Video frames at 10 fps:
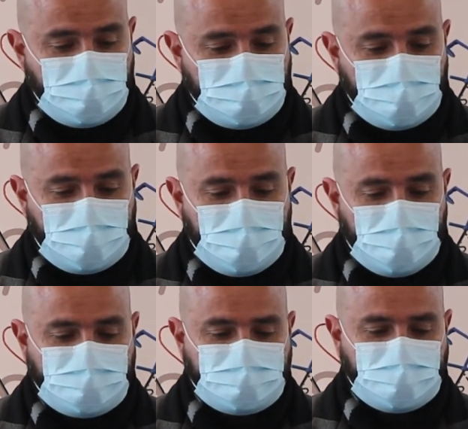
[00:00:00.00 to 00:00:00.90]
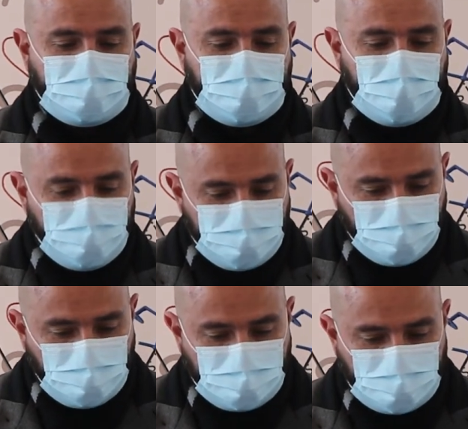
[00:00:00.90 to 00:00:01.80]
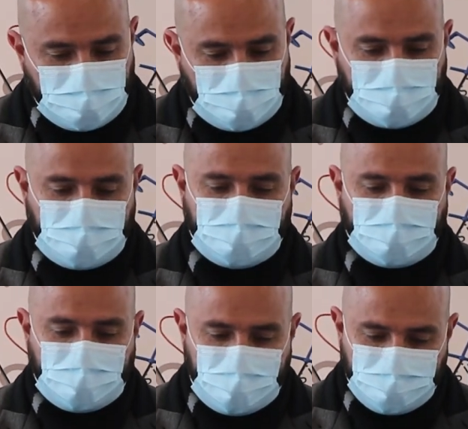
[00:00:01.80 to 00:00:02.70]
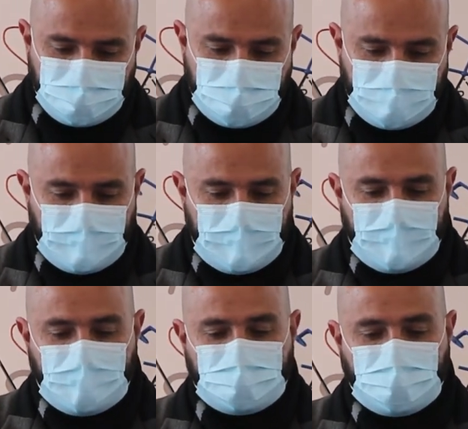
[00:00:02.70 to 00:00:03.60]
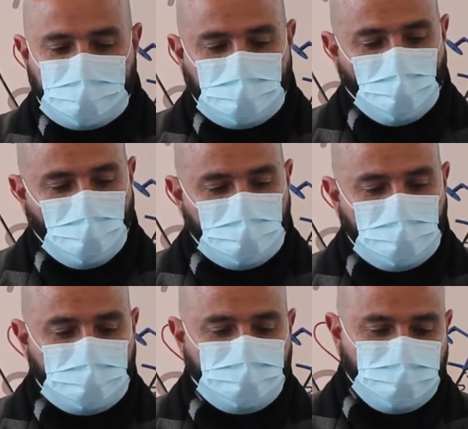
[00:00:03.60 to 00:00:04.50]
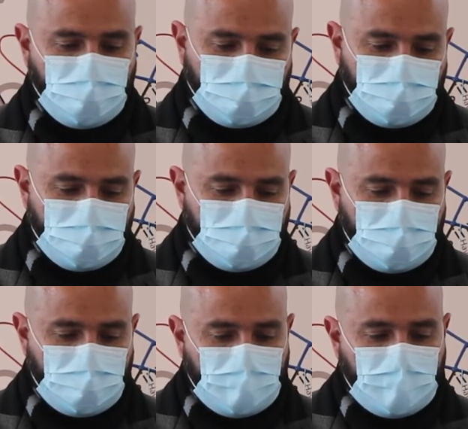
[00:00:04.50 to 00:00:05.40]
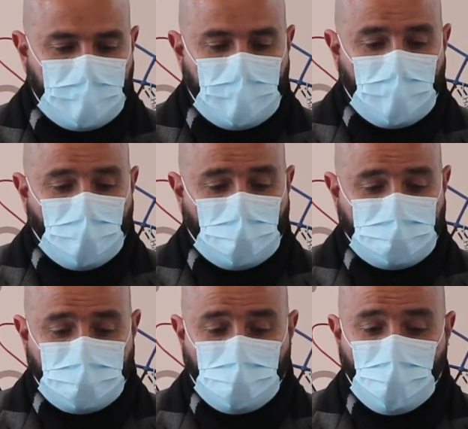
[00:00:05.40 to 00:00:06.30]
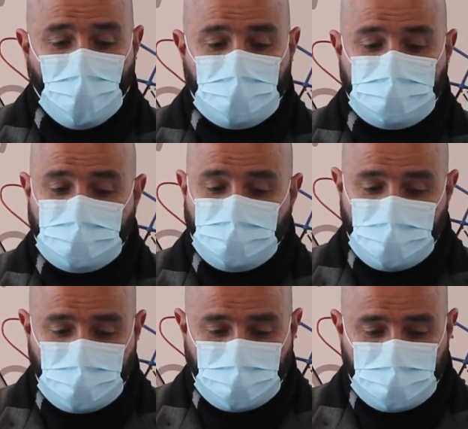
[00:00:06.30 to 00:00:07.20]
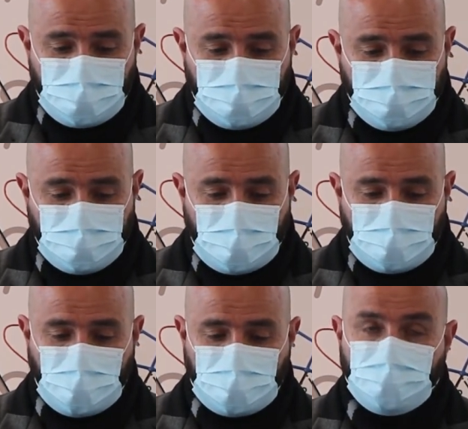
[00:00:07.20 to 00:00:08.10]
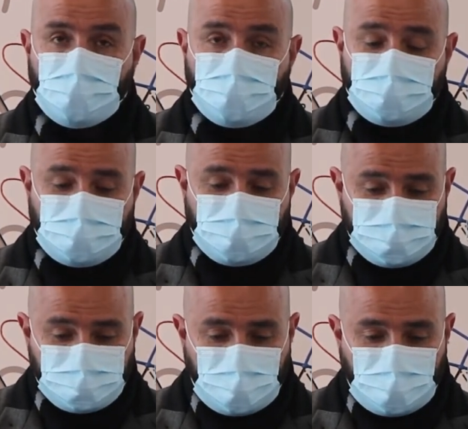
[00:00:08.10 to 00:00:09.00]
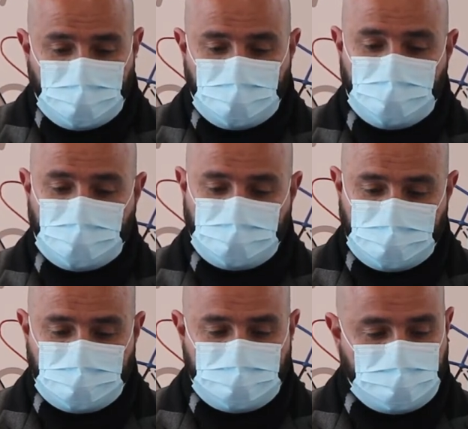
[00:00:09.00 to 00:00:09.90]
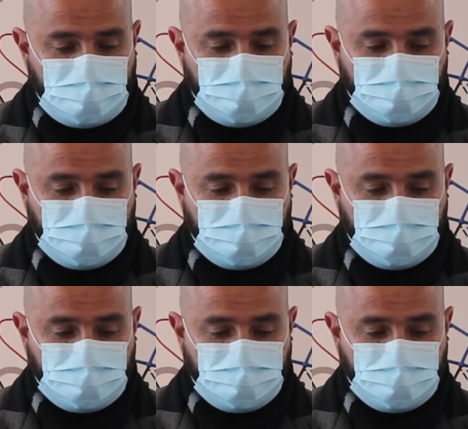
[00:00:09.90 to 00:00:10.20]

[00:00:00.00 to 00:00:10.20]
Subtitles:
is that he has delightful, that he laughed, and that he wanted a sheep. When someone wants a sheep, that proves he exists.